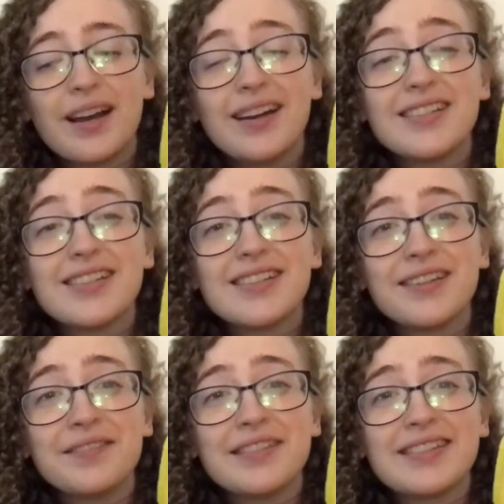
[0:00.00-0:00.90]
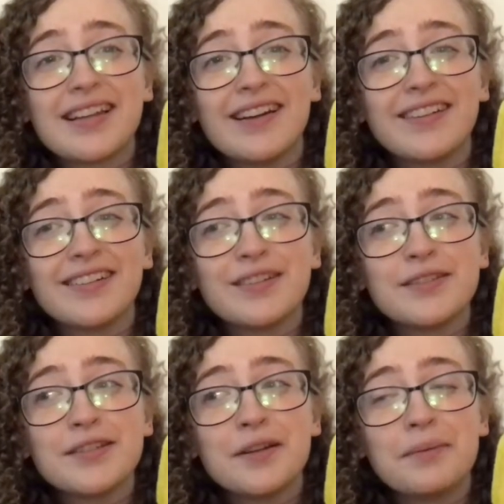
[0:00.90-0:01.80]
I just love these
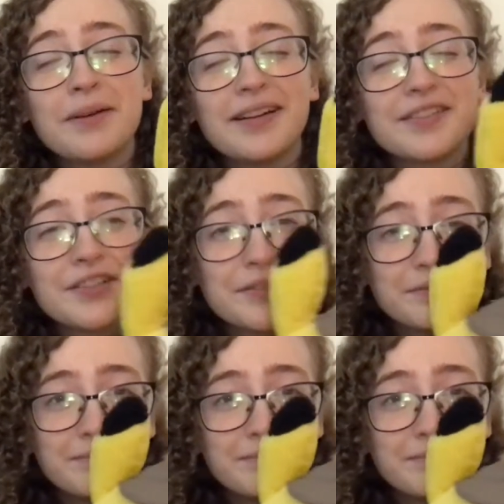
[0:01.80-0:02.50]
characters so much.